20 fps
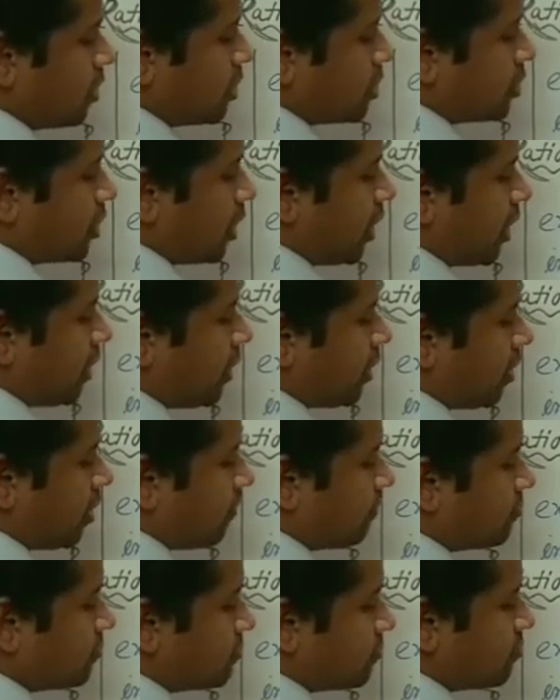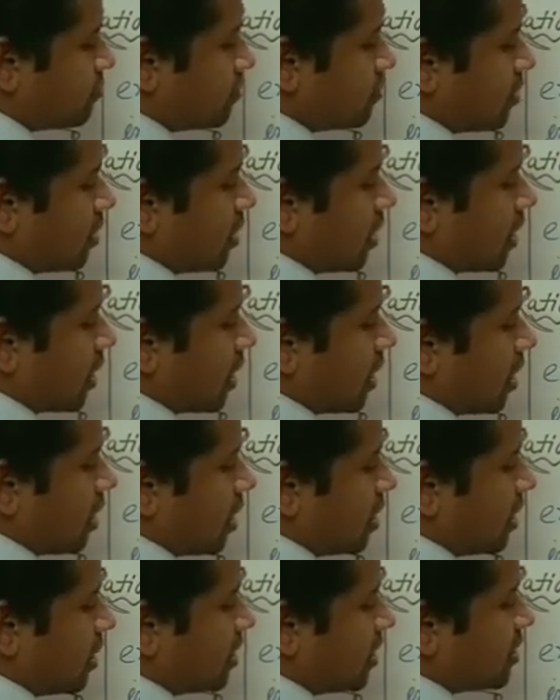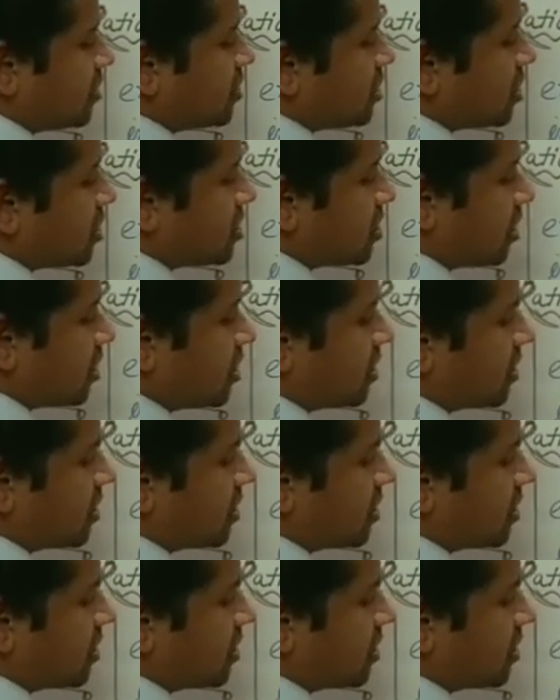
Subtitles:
set of integers are